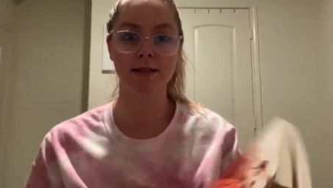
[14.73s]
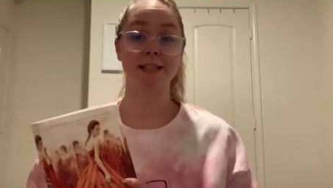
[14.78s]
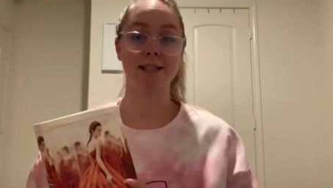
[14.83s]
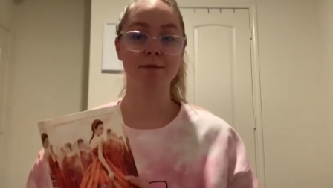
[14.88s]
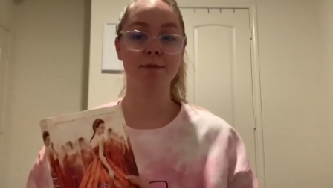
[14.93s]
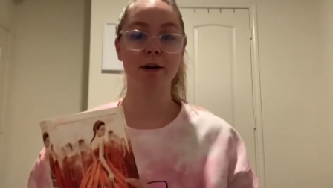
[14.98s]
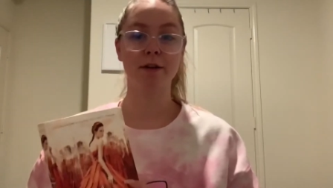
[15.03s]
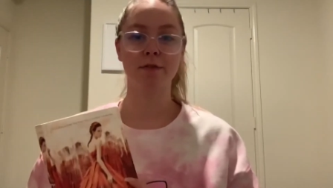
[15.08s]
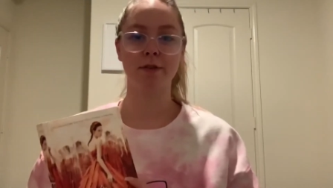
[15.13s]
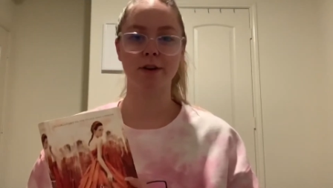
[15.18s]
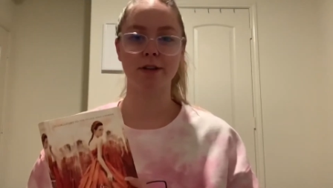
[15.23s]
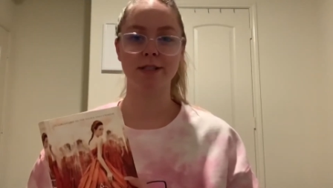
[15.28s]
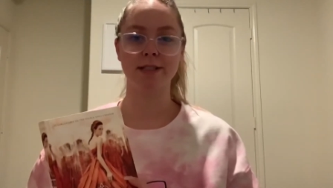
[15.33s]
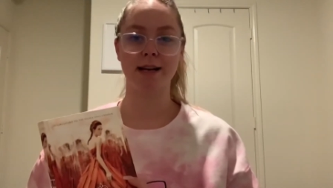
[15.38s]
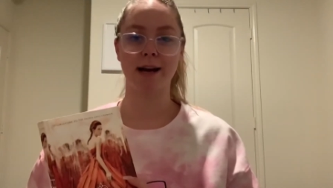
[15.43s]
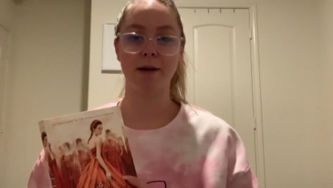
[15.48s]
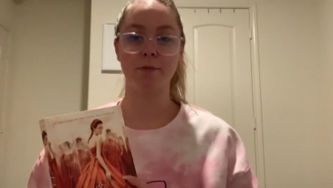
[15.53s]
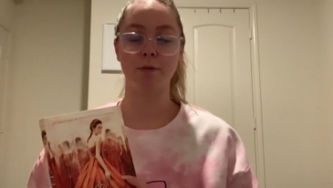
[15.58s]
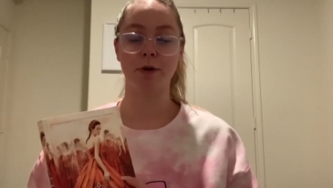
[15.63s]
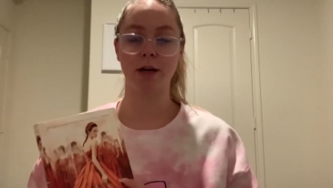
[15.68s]
This is my first
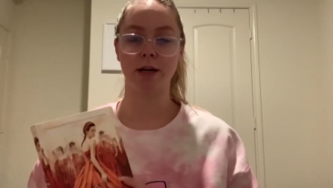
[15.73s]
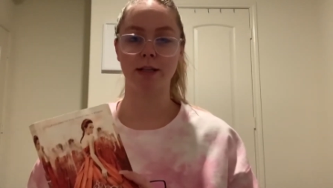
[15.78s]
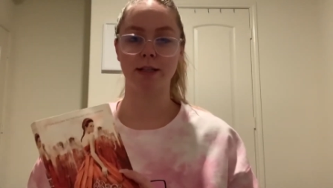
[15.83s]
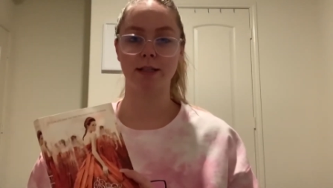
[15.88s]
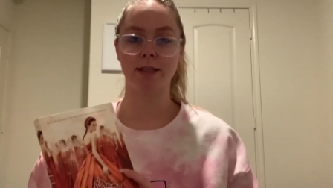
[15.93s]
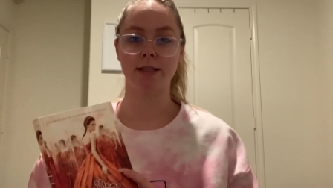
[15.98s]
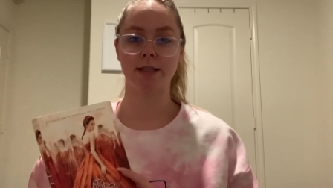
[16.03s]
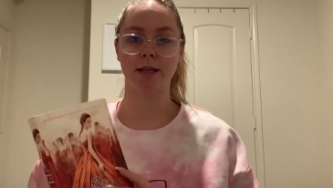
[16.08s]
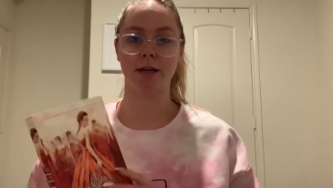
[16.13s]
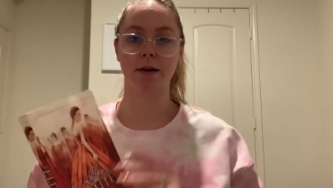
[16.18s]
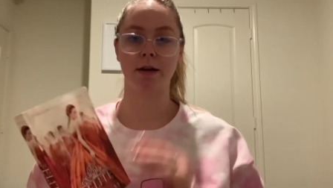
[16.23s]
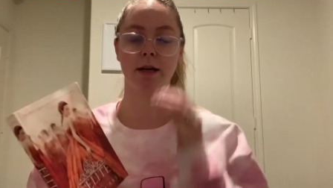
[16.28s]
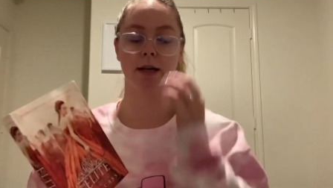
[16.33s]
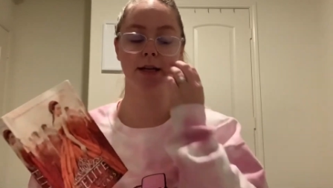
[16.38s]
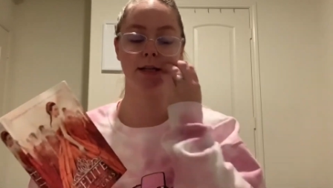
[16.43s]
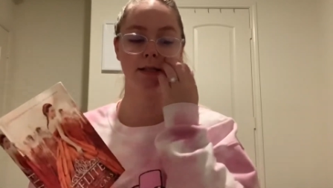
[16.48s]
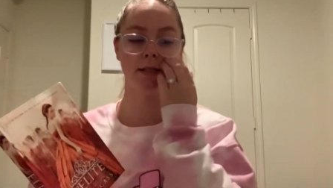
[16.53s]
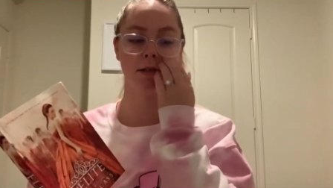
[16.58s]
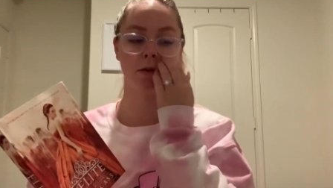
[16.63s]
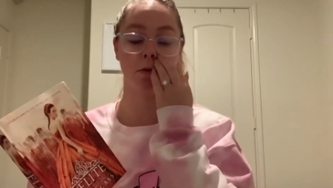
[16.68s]
time reading this
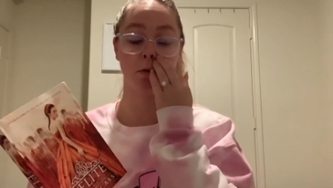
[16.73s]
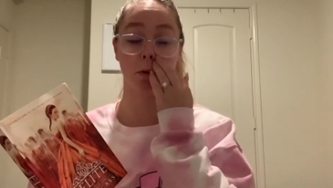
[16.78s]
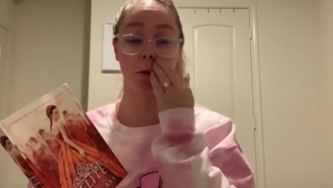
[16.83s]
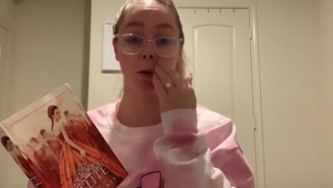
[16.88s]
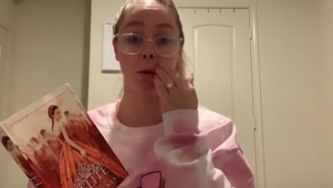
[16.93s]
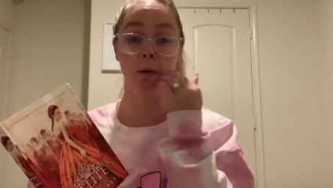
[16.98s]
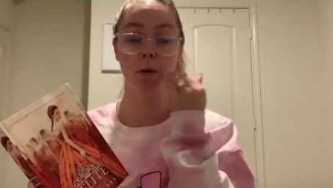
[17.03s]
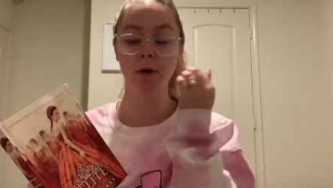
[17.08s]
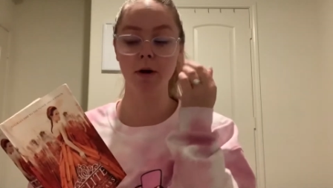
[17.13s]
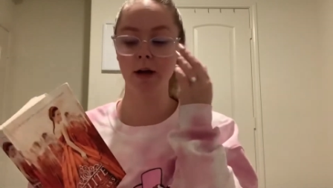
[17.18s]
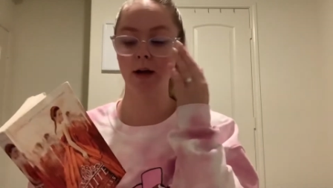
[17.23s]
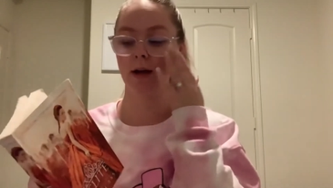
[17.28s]
series through,